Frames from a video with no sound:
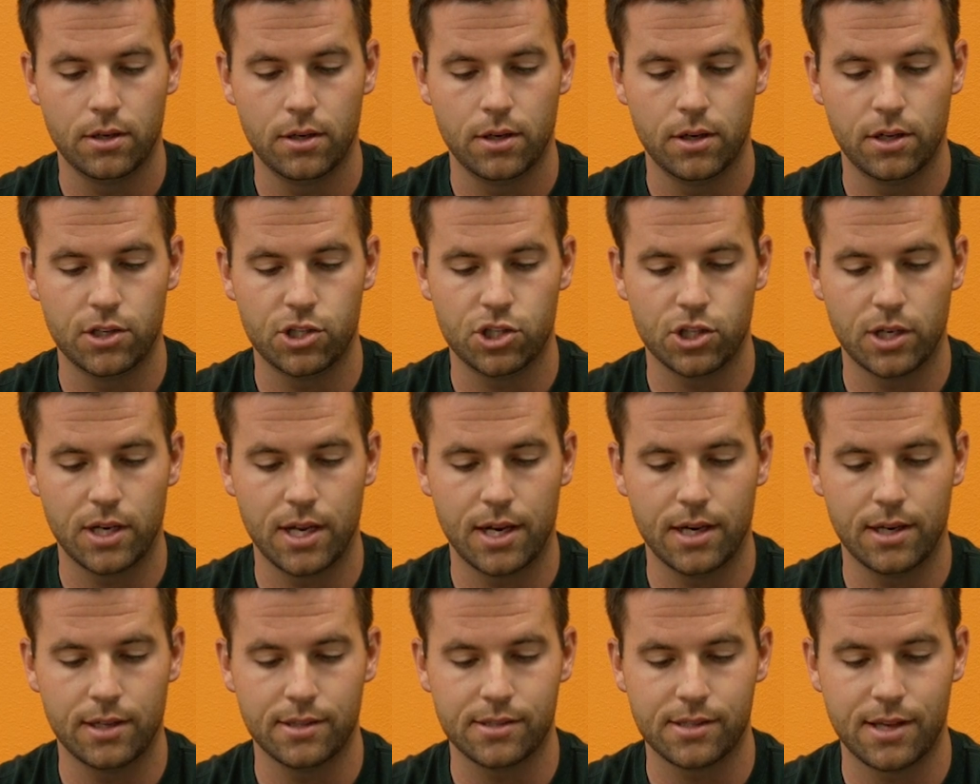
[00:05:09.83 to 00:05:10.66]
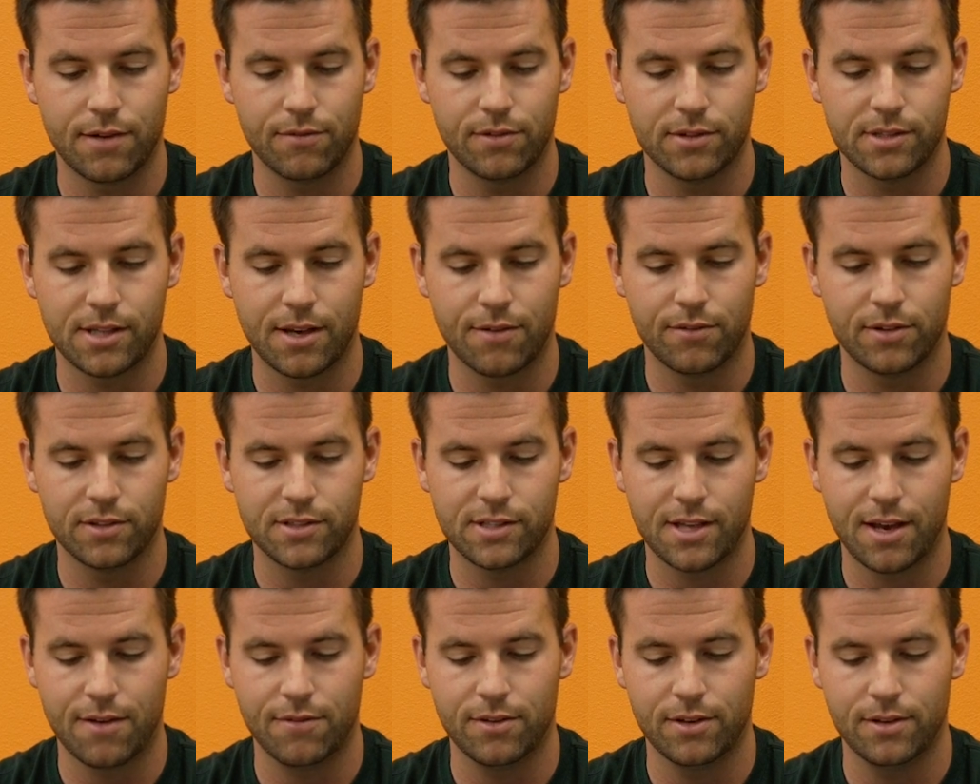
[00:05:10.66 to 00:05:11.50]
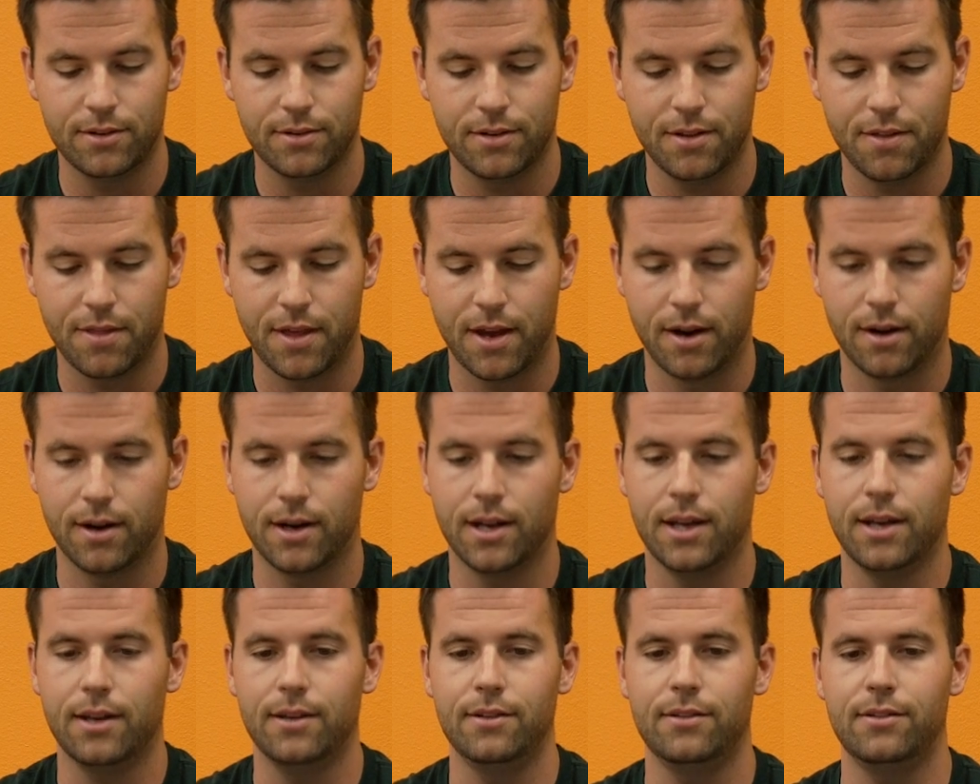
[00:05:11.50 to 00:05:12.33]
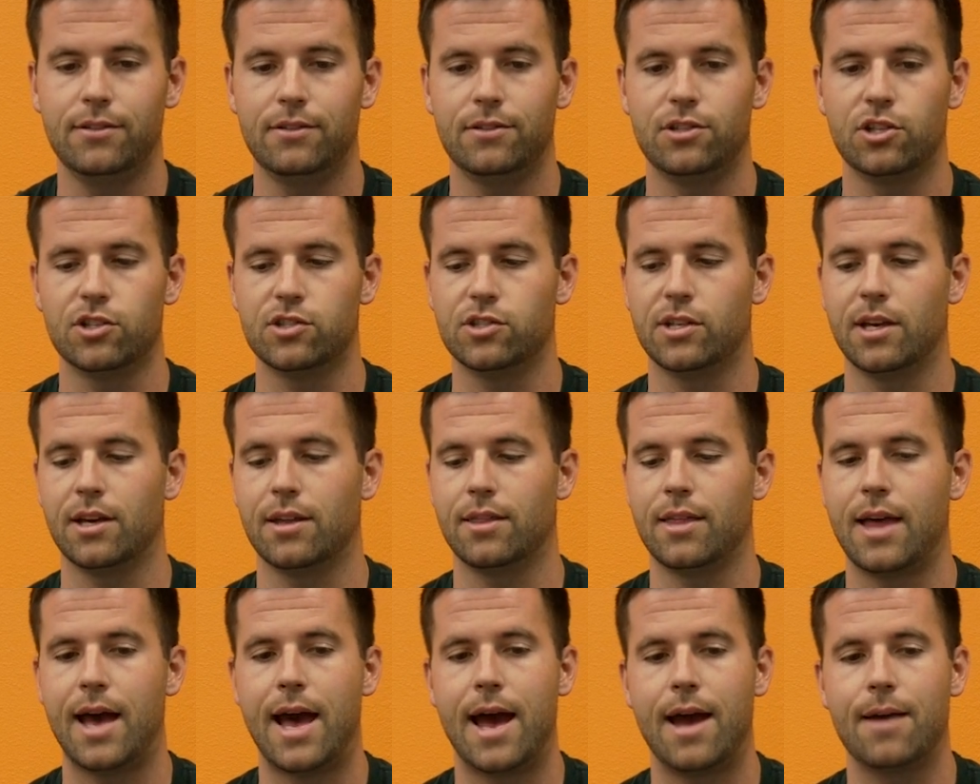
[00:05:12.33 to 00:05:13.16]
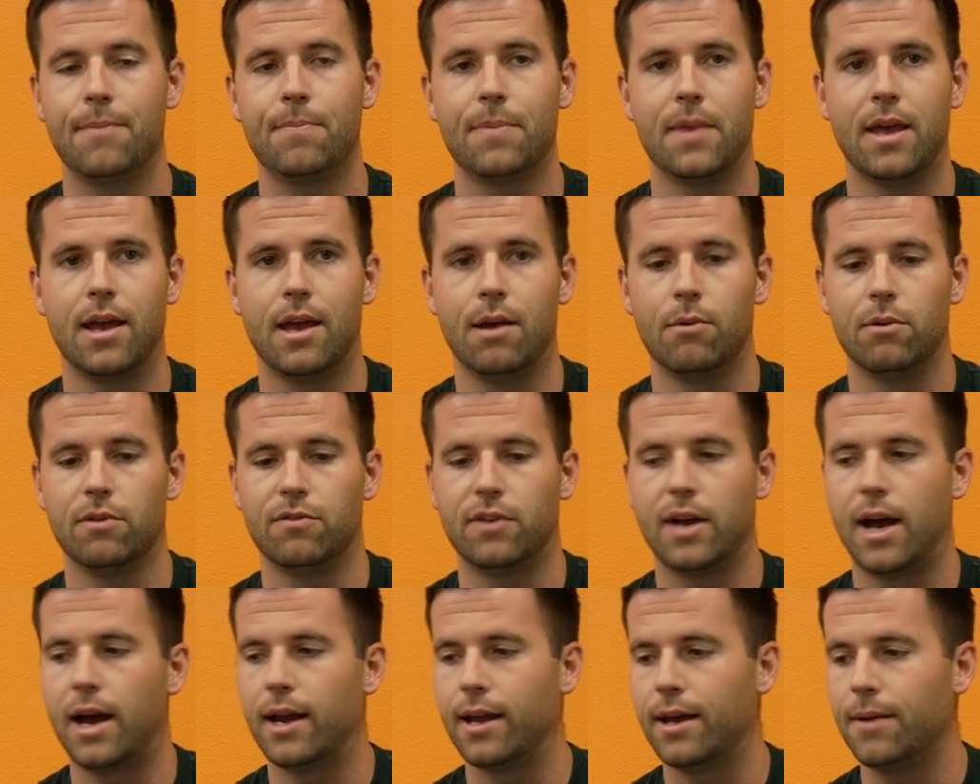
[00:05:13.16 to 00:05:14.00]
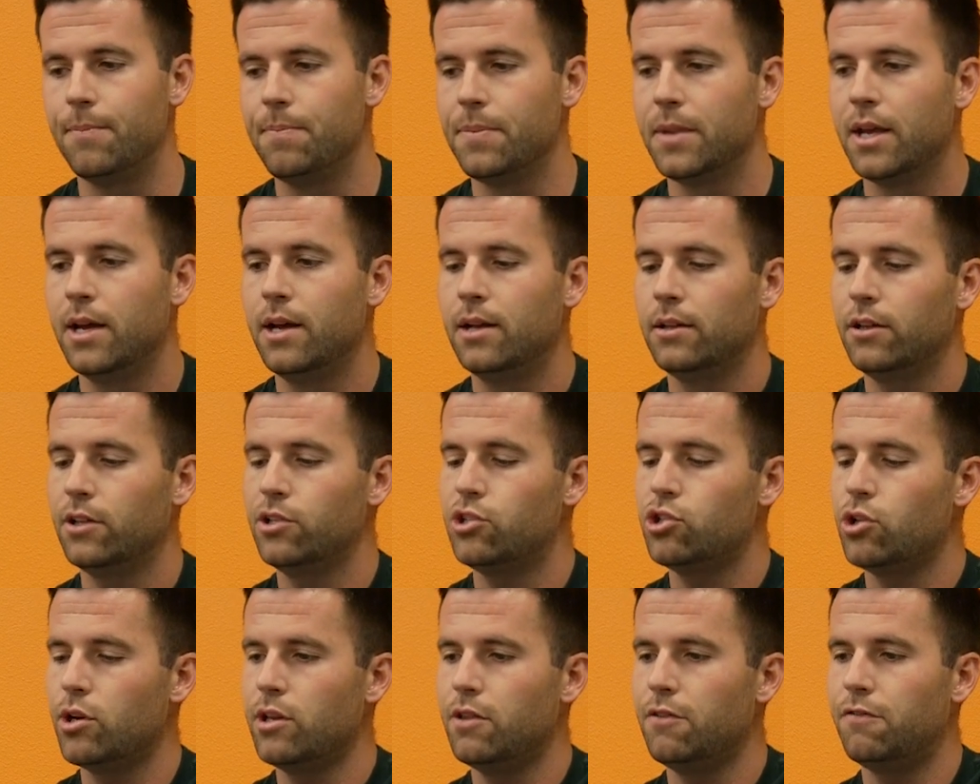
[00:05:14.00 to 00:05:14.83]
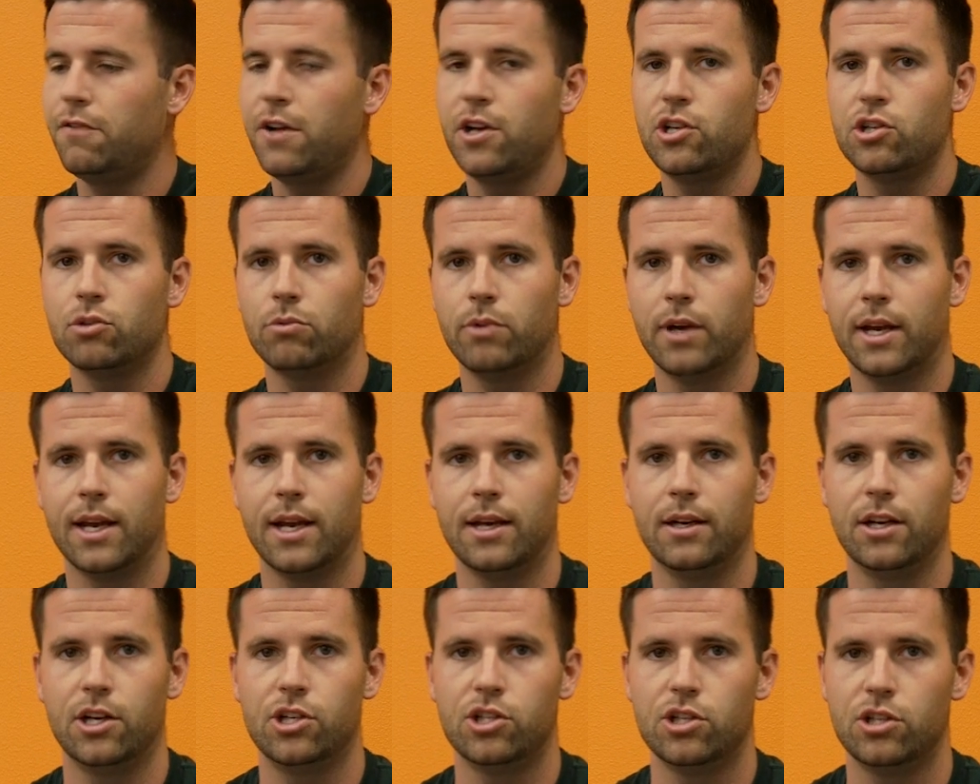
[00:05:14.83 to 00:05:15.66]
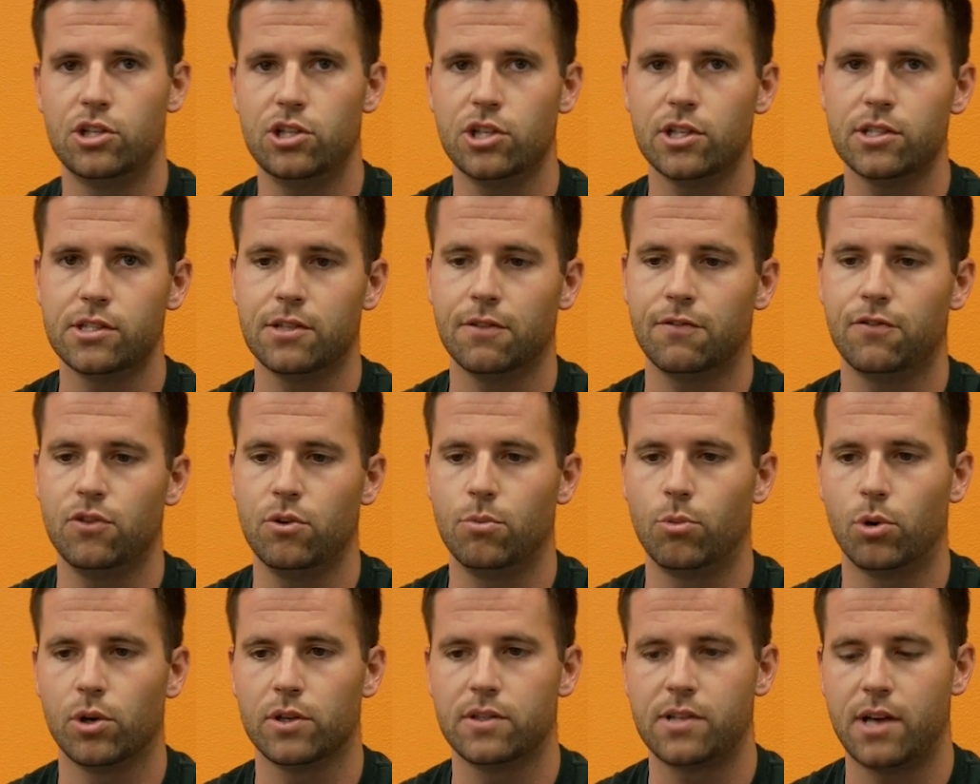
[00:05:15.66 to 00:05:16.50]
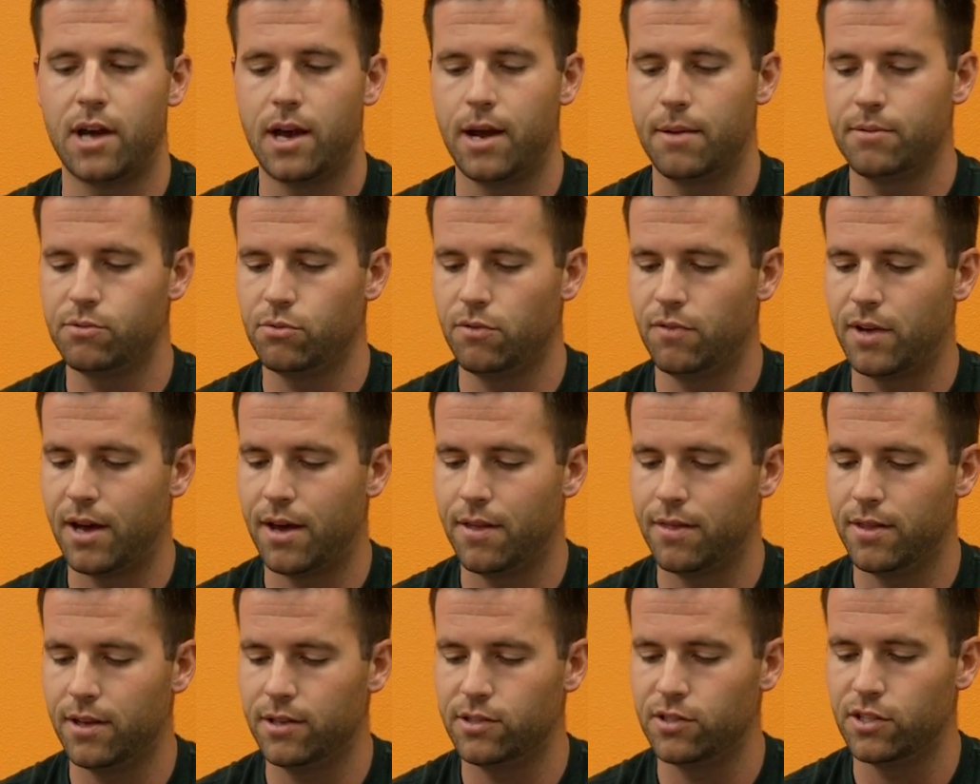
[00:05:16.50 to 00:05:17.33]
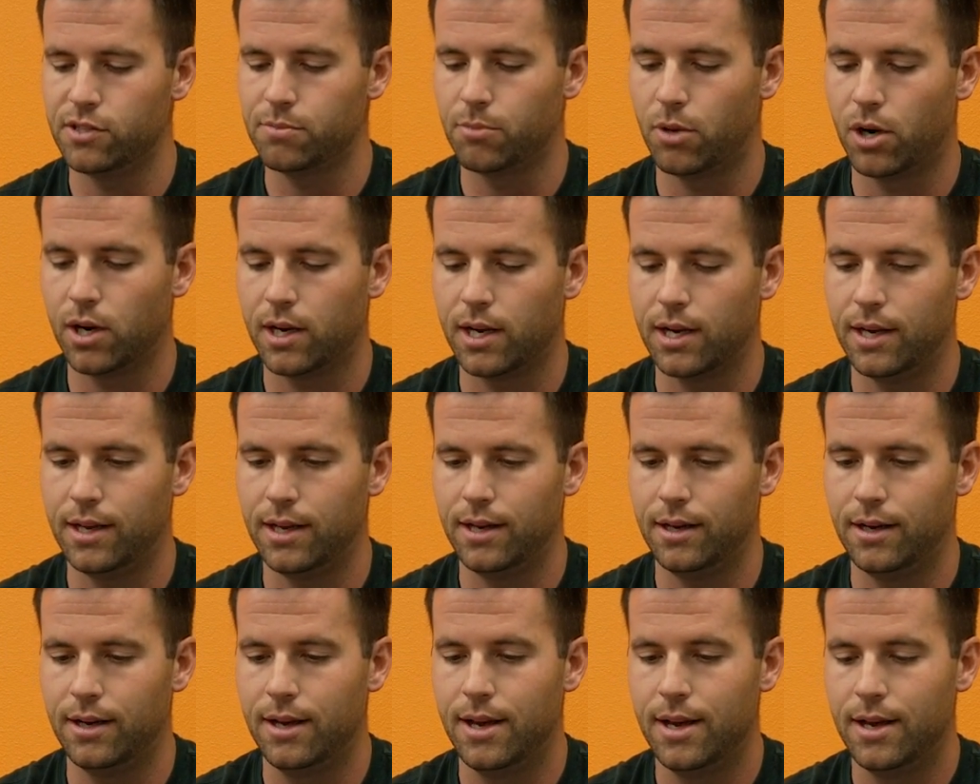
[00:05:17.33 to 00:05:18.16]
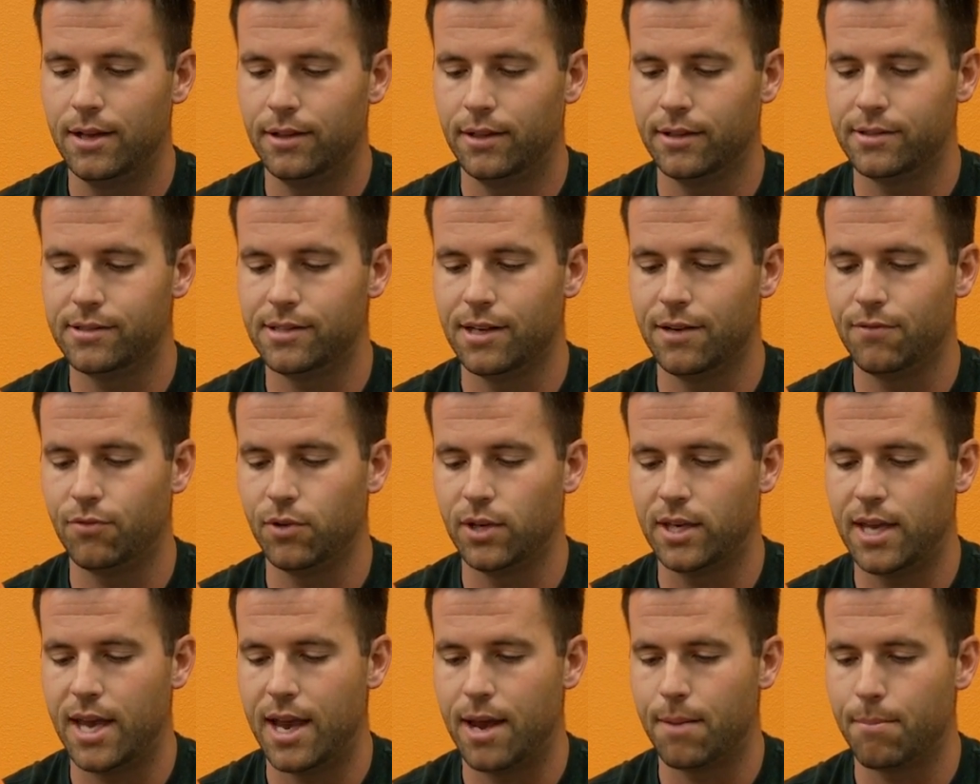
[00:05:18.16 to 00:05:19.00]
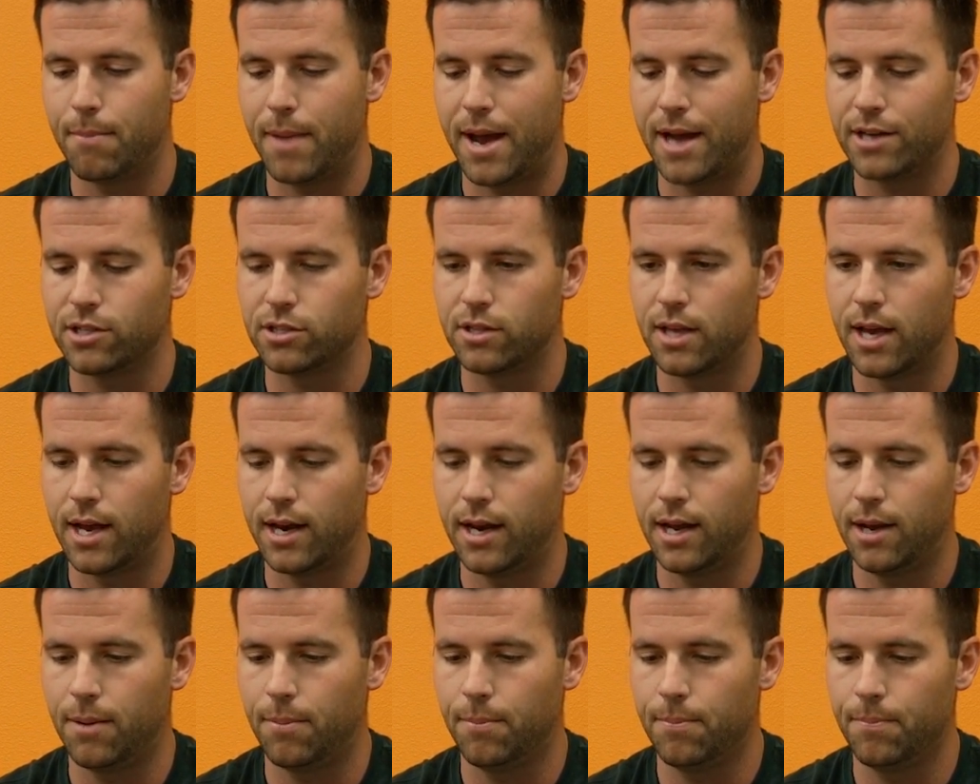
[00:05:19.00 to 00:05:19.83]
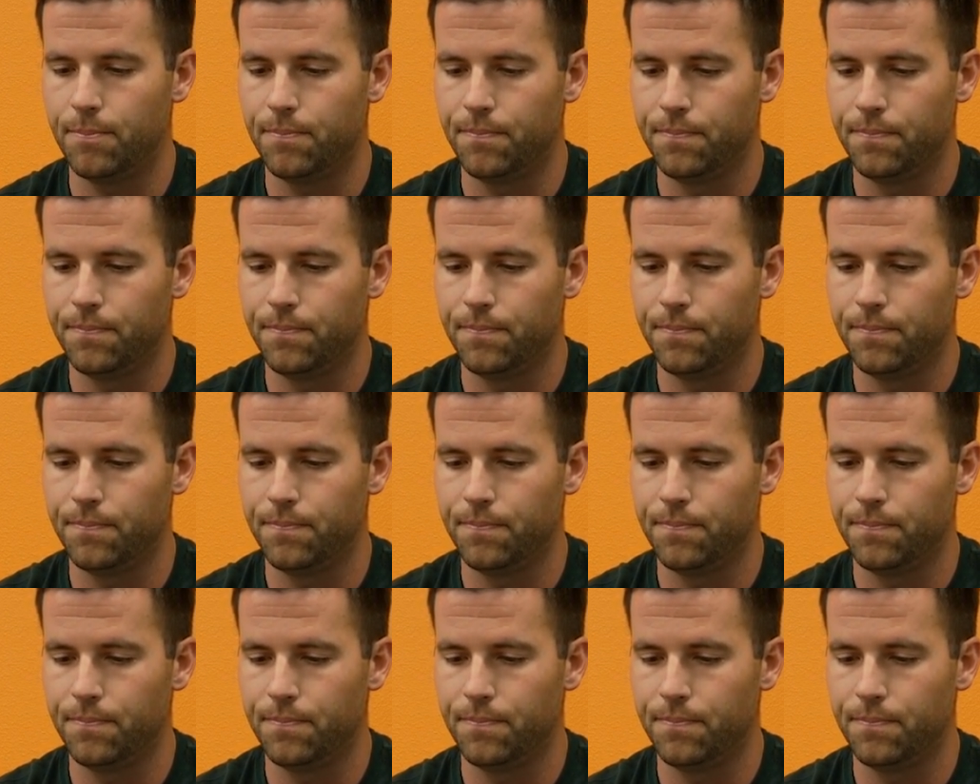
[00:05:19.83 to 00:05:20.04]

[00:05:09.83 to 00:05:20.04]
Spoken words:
It should end in 777. There it is, just like that, and we've got it. Let's show you the facial recognition just a few more times. We've got this is marketing. Let's see if we can't match that up.